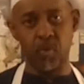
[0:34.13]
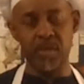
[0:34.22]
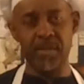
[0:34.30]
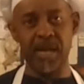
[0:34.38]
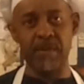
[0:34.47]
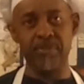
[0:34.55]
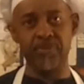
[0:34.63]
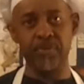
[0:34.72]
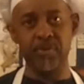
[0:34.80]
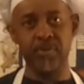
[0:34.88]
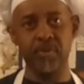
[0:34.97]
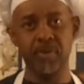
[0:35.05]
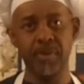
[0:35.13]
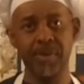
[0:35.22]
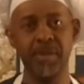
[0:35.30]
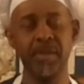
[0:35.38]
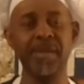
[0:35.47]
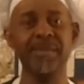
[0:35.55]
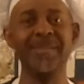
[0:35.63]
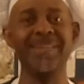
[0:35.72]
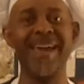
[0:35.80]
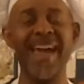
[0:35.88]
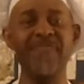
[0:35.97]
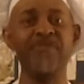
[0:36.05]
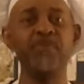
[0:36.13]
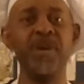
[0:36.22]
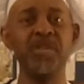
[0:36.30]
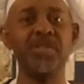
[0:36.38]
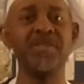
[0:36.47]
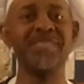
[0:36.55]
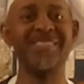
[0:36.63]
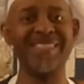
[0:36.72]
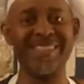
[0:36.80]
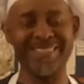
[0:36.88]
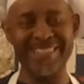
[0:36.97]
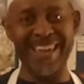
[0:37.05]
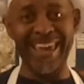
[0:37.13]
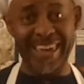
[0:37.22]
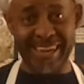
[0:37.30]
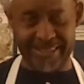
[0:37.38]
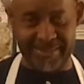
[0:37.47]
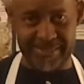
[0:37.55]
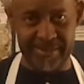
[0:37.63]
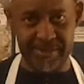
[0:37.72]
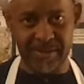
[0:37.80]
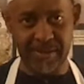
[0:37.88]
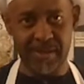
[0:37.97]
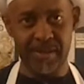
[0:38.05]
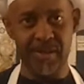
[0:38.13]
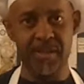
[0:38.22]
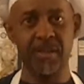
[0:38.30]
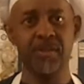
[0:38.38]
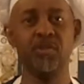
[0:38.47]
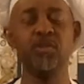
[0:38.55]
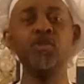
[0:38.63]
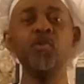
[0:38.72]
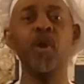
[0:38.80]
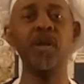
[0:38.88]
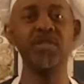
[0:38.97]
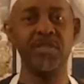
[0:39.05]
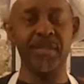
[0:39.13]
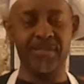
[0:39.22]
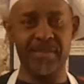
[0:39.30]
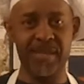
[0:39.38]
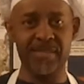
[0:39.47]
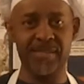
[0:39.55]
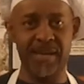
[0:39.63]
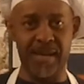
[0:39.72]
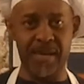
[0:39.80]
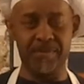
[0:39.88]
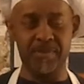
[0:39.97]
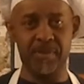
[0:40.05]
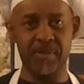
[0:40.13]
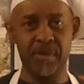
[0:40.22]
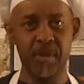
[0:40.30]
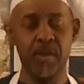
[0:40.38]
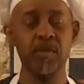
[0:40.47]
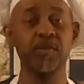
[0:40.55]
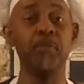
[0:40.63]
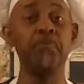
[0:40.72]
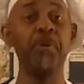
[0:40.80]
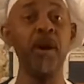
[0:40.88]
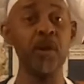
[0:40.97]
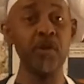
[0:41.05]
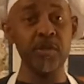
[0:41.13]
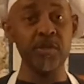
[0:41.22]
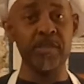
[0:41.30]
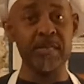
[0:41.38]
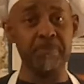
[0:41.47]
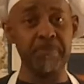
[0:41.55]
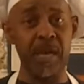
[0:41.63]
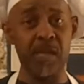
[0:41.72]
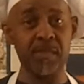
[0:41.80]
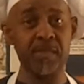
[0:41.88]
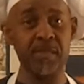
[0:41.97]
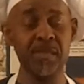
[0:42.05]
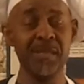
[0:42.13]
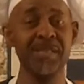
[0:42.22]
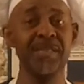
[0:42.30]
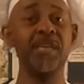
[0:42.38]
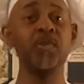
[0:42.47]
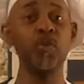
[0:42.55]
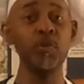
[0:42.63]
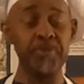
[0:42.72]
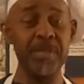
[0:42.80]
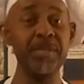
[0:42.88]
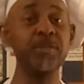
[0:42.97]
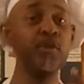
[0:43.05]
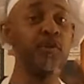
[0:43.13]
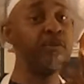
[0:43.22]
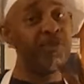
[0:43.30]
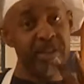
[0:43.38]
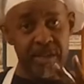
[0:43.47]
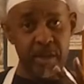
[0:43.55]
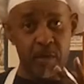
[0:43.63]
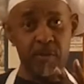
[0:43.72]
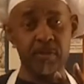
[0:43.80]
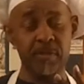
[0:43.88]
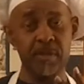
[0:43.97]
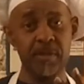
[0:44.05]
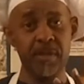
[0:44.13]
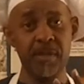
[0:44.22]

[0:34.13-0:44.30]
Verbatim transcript: one time through, and then affirmation 68 210 times. So buckle your seatbelts. This will be 2 videos.